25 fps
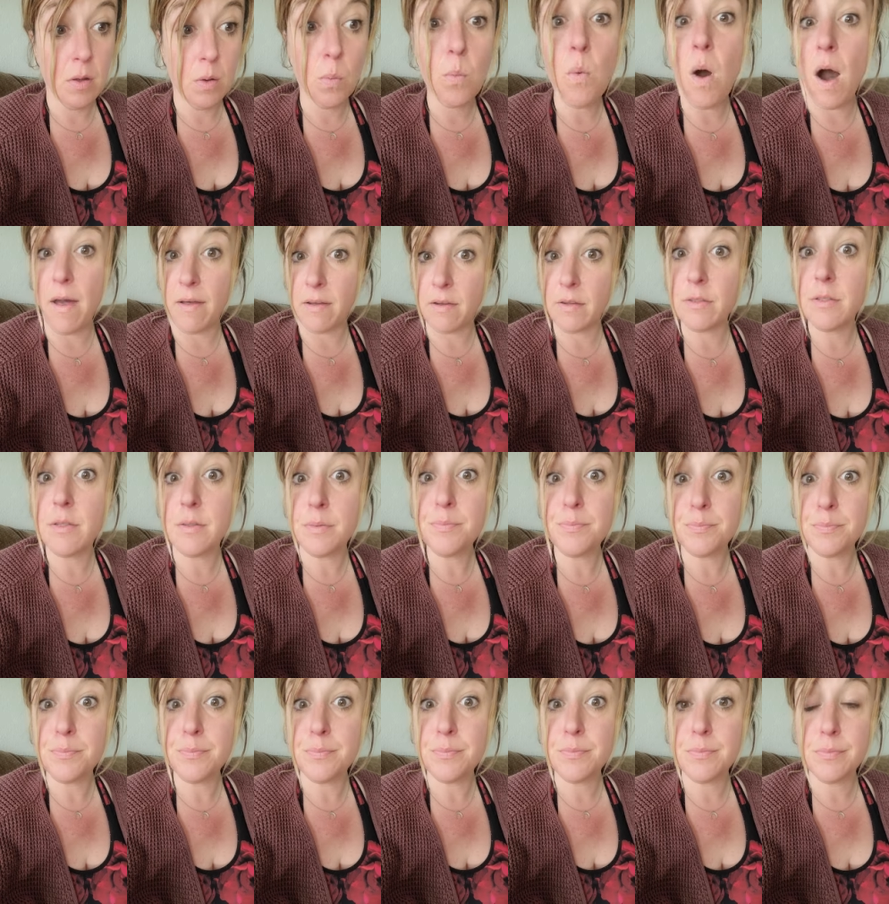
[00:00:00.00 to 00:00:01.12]
wild.
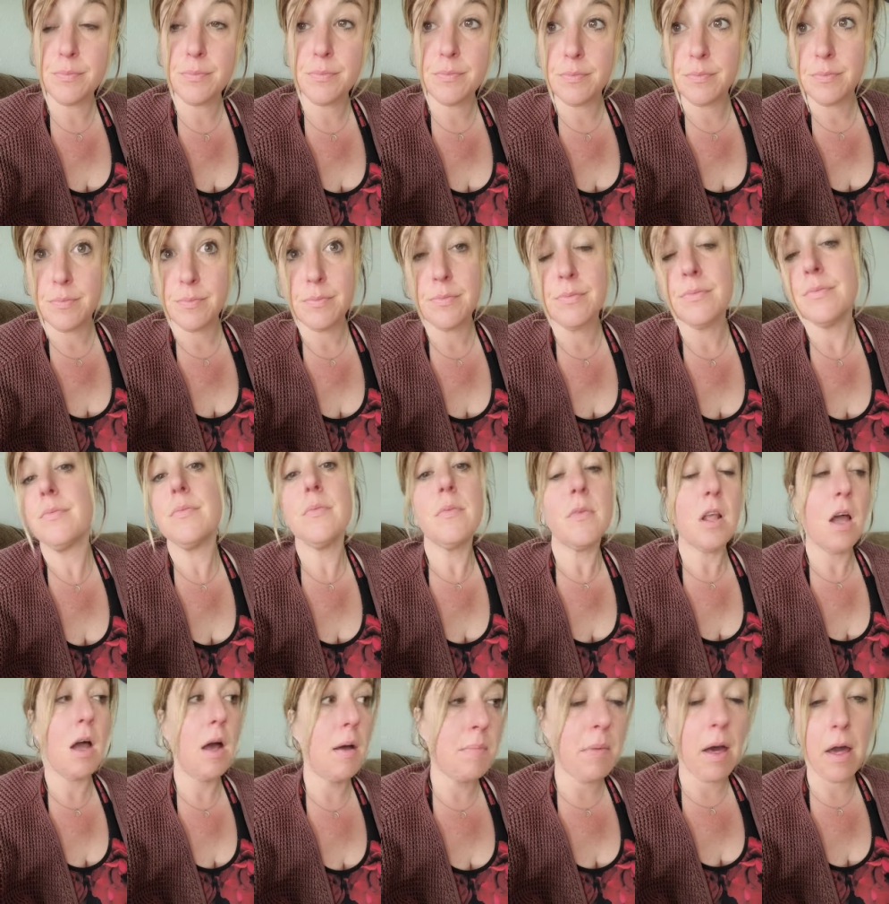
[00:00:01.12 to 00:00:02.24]

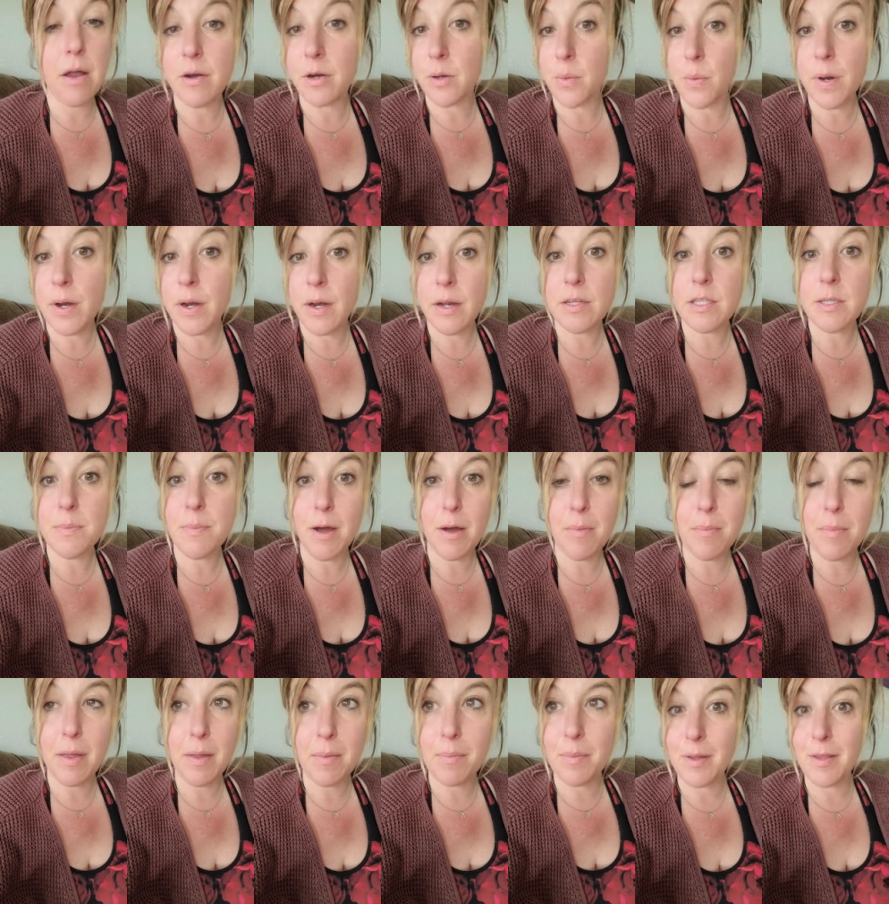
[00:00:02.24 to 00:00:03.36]
I don't know what it is about
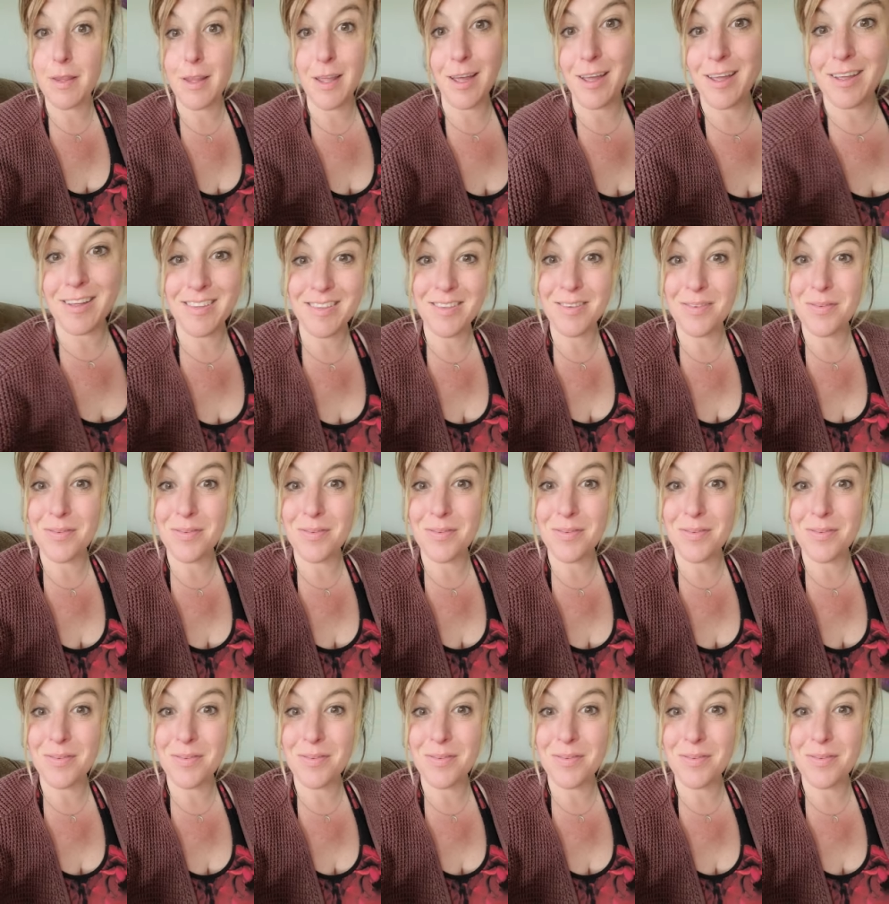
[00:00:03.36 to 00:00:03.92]
me, but they.